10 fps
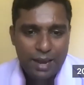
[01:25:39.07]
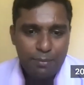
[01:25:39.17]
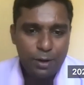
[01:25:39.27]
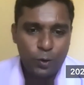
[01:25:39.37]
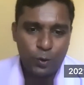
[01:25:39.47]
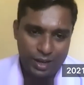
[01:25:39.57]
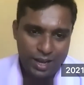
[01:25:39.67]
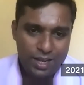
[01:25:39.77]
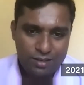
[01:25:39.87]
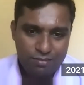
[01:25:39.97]

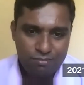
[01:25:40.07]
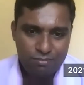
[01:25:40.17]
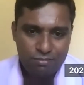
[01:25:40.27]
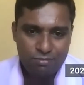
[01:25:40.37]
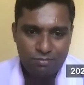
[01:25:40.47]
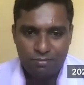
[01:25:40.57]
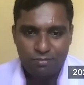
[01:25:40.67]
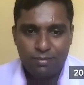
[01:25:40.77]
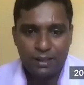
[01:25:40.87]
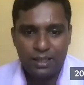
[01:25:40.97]
amenorrhea,
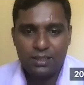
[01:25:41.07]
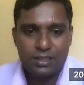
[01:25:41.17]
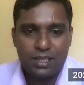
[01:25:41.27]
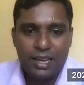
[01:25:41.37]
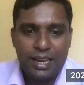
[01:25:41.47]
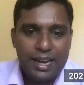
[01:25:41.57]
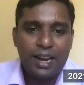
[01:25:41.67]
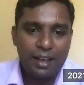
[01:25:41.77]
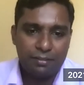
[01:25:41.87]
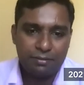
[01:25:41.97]
but it's in the later
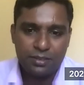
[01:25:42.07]
life.